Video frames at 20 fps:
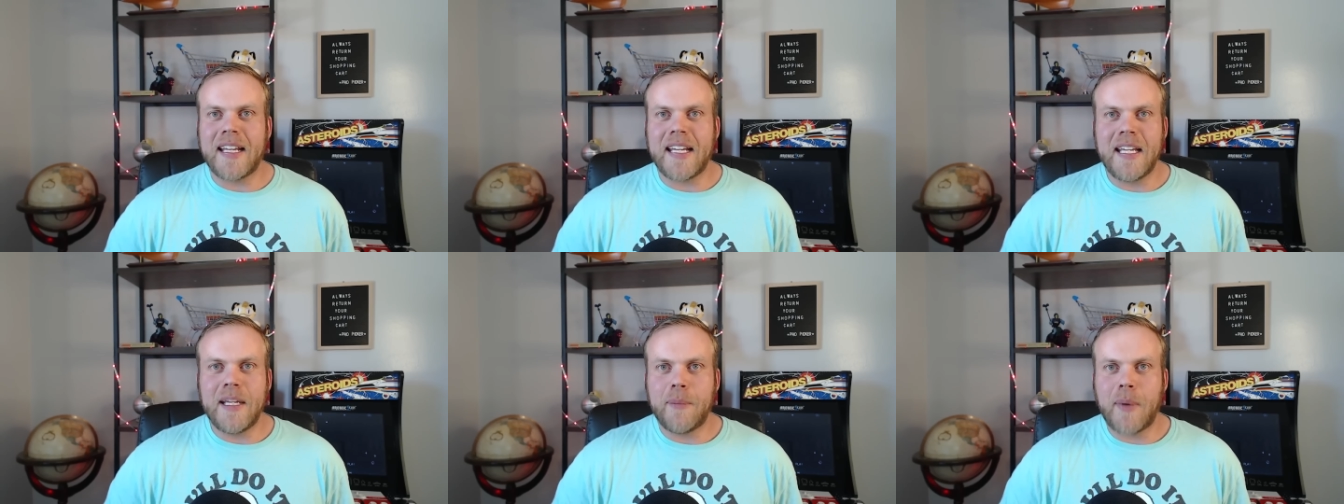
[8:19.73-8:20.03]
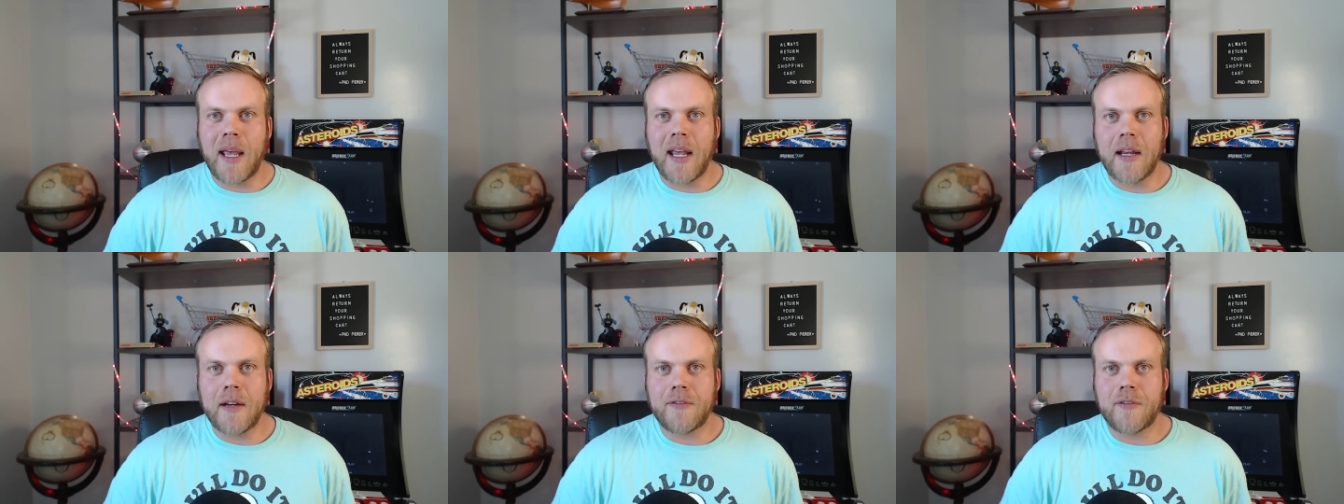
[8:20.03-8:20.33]

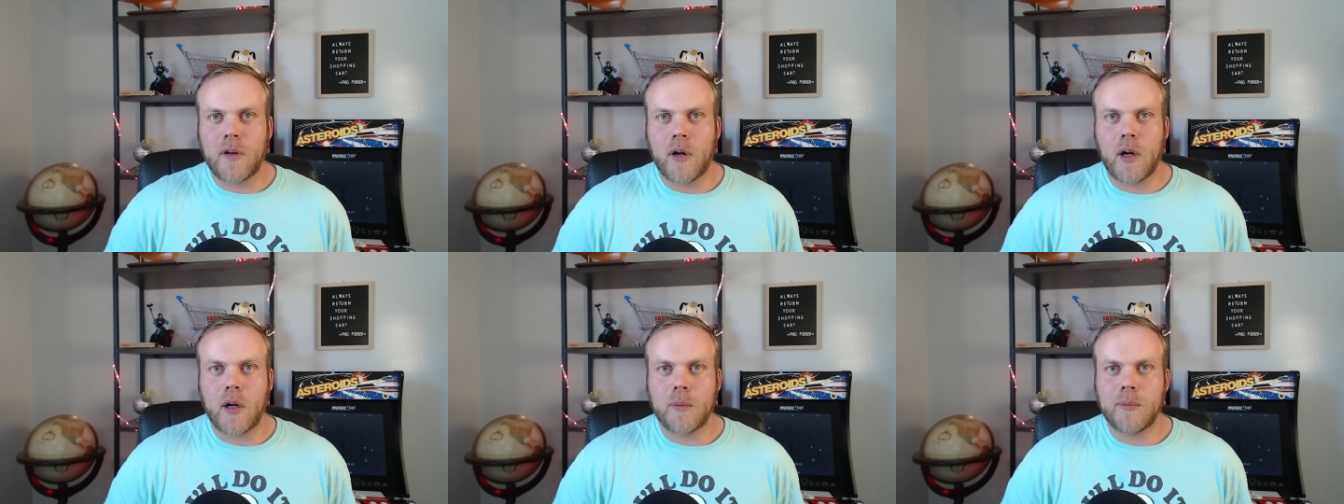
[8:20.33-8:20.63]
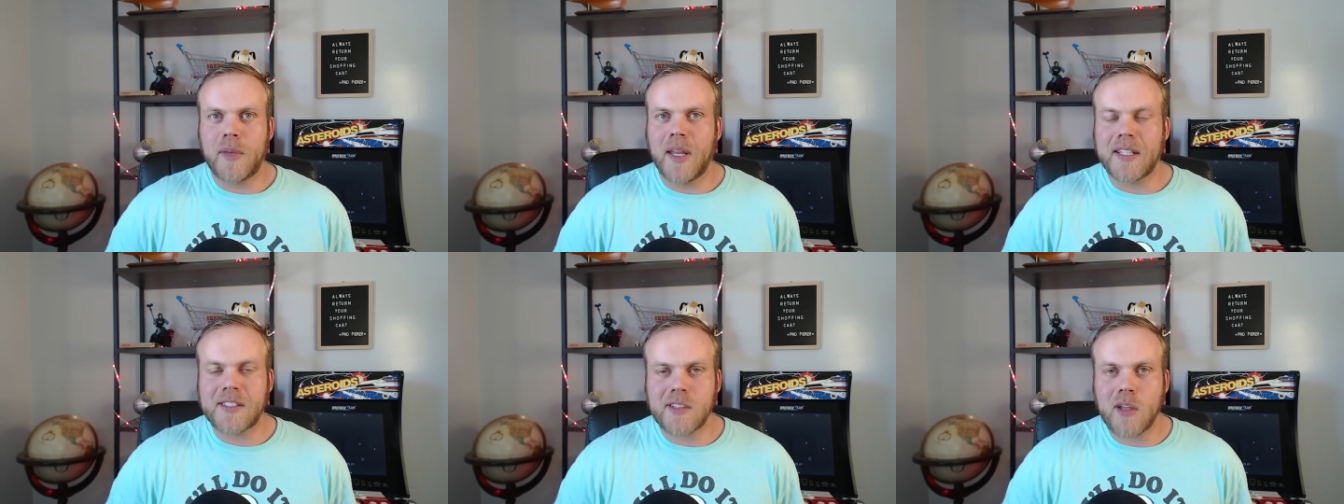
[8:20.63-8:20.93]
eBay
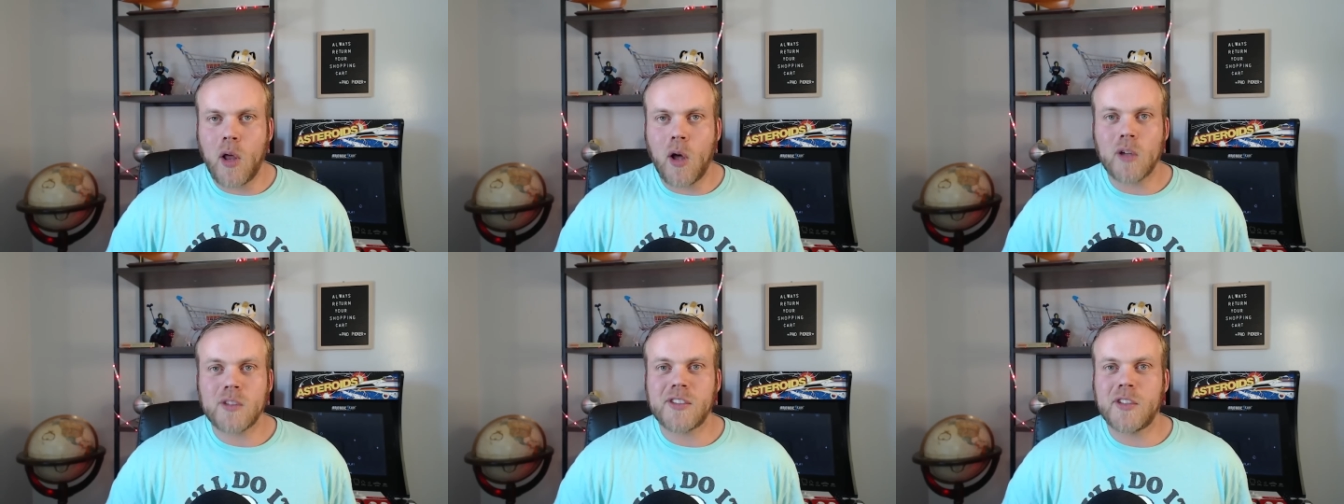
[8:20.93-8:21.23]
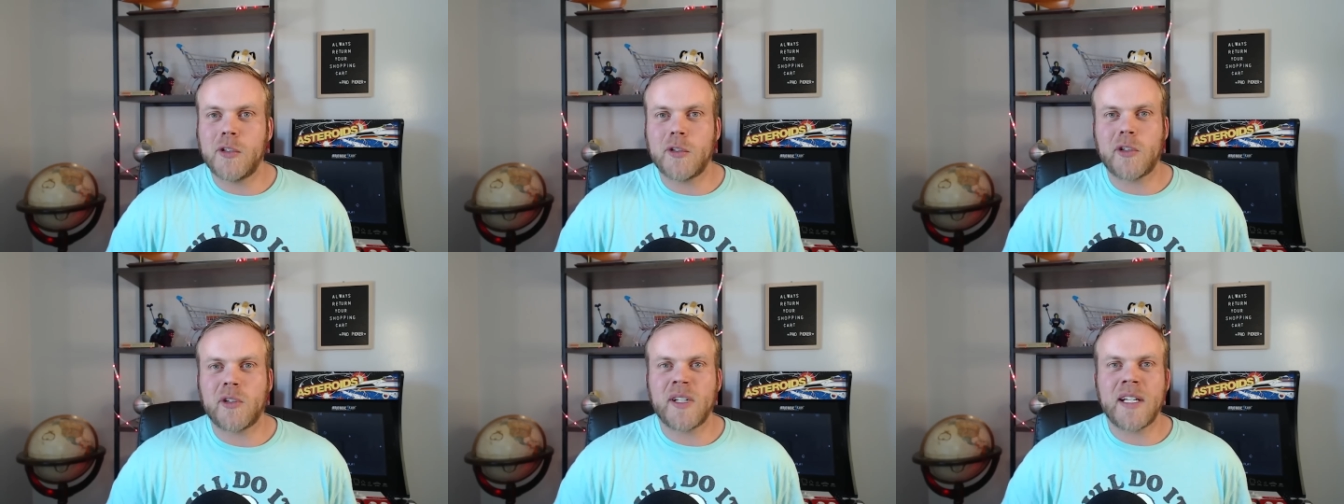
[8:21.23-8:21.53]
from this
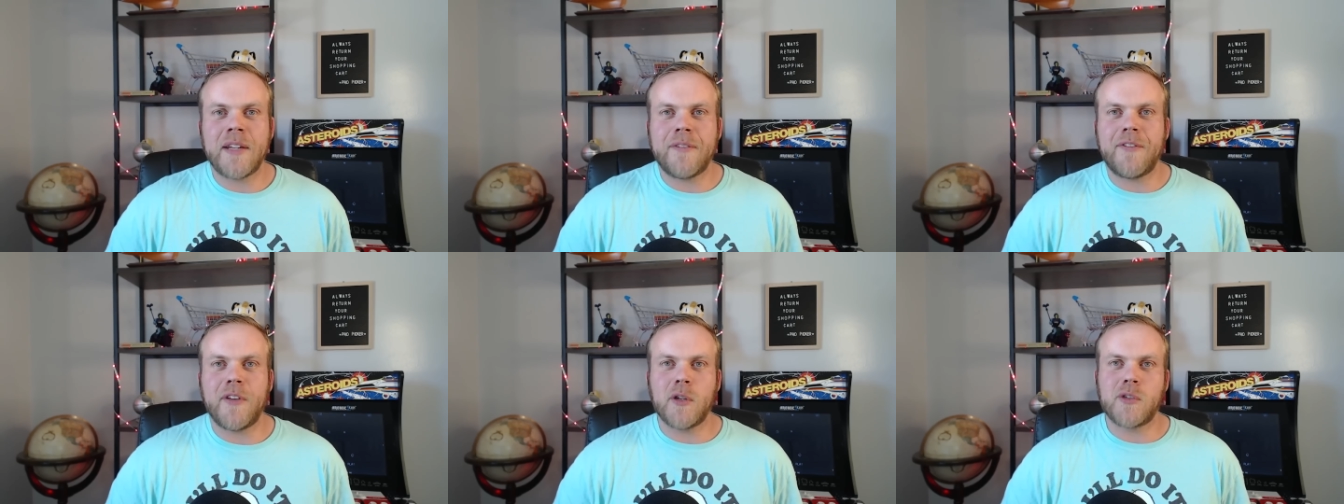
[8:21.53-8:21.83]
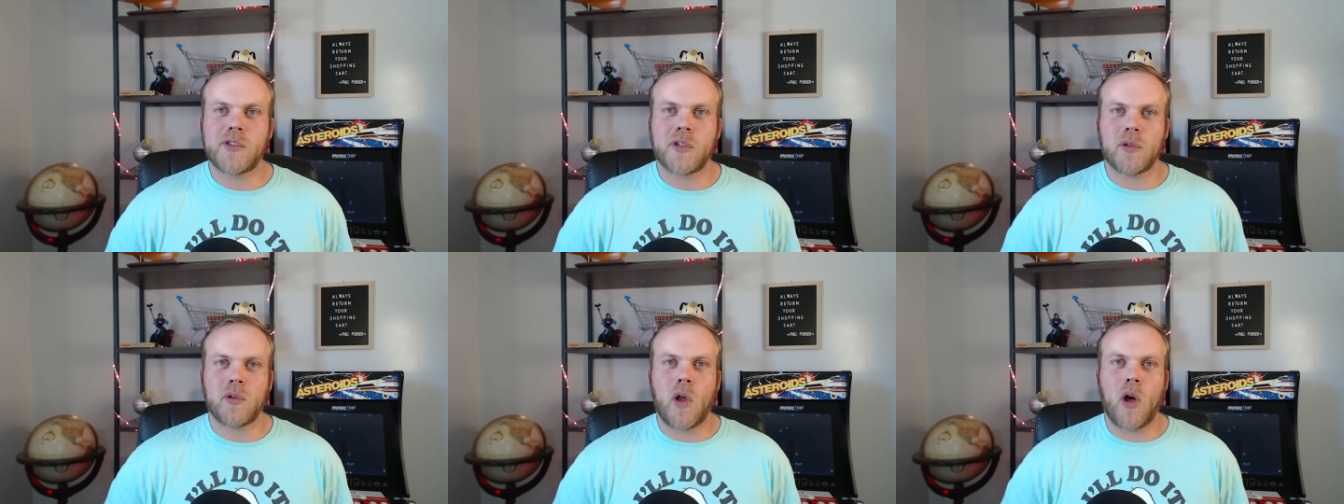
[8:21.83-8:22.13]
lawsuit or any
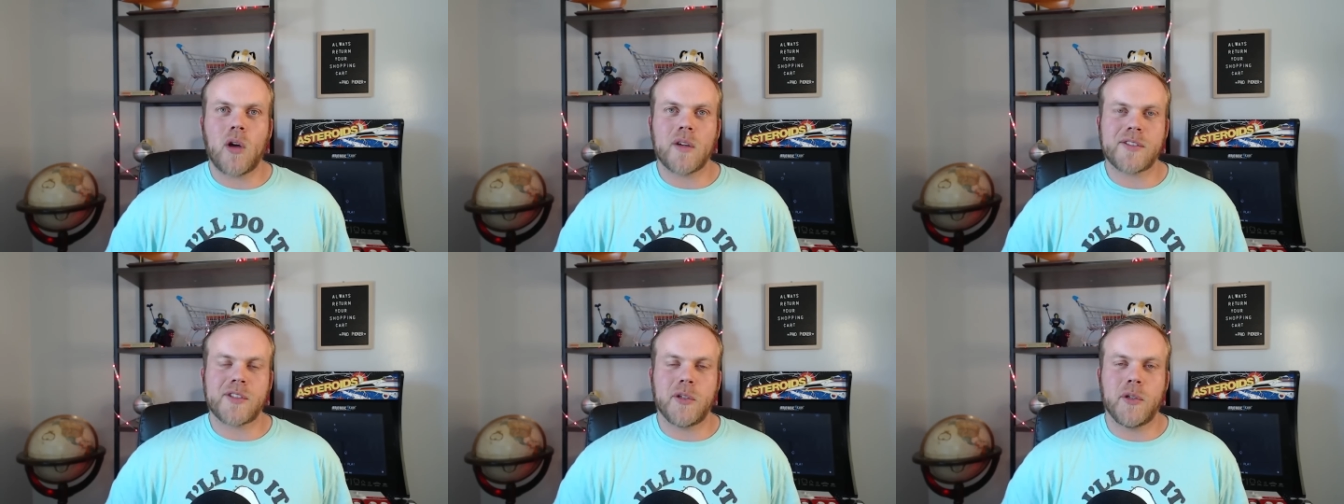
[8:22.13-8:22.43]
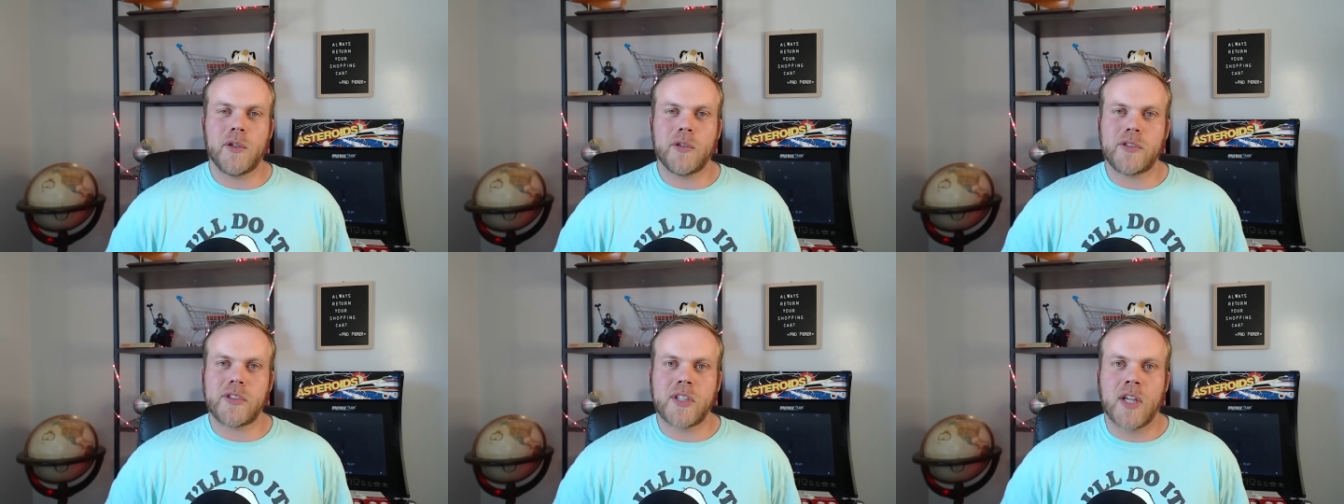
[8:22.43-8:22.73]
future
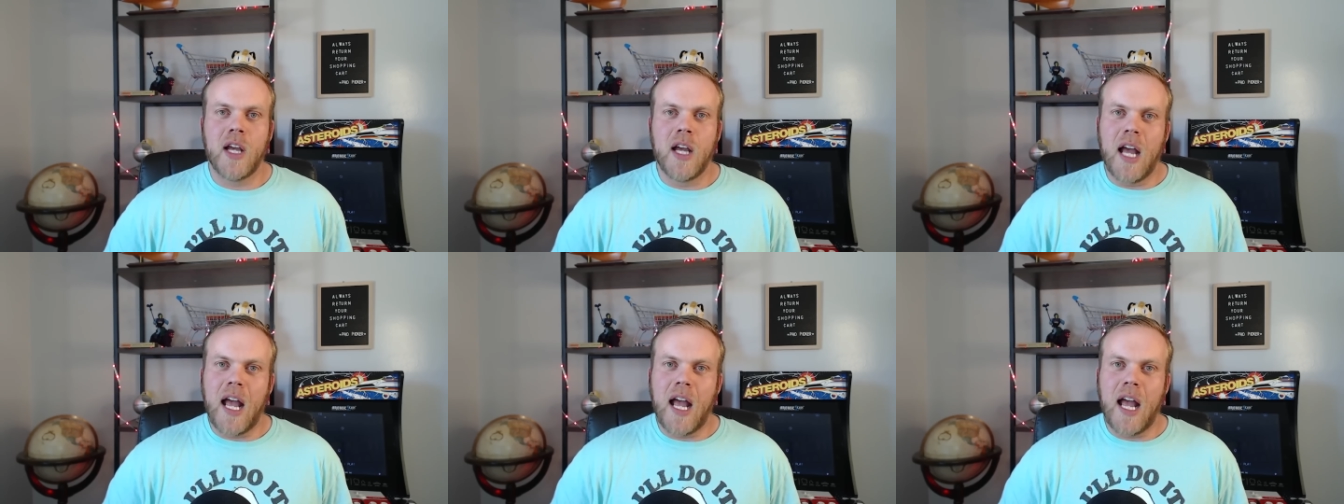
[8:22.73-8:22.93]
lawsuits.